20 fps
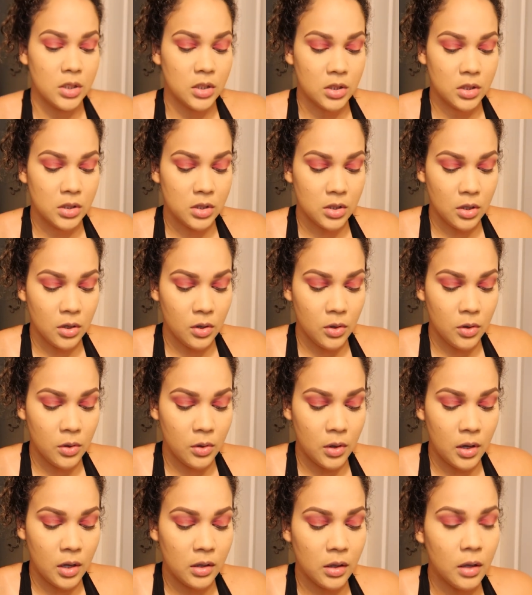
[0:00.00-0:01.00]

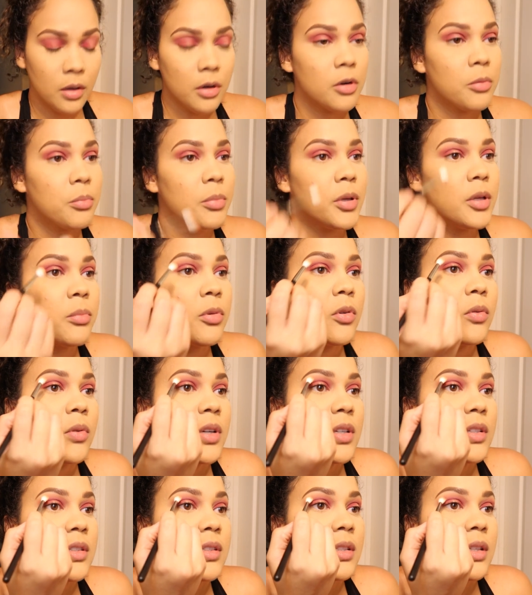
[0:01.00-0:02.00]
So a lot of people
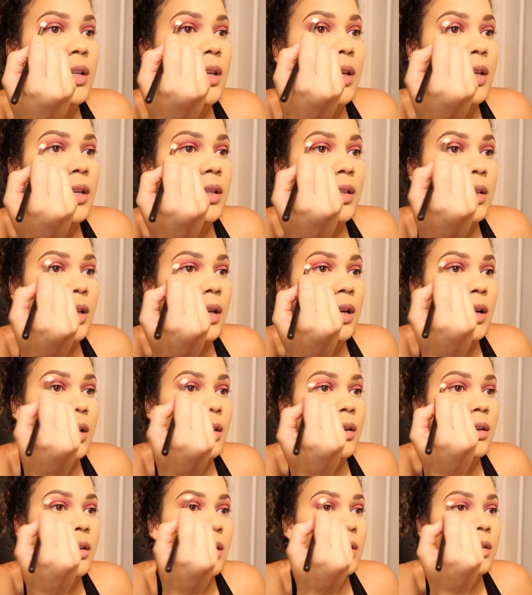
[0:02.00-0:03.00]
were saying
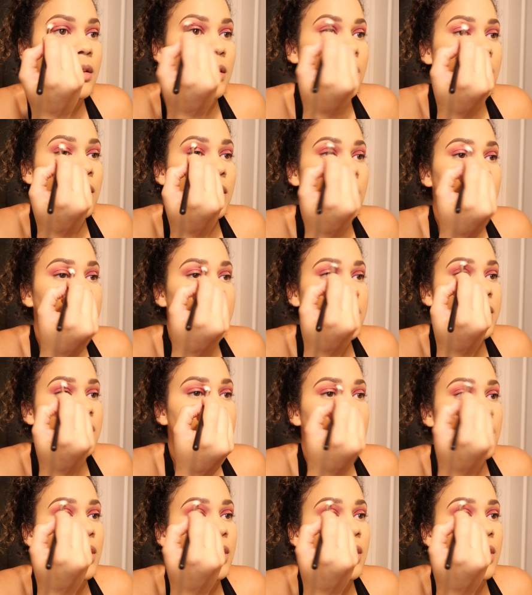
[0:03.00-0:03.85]
that in the comments,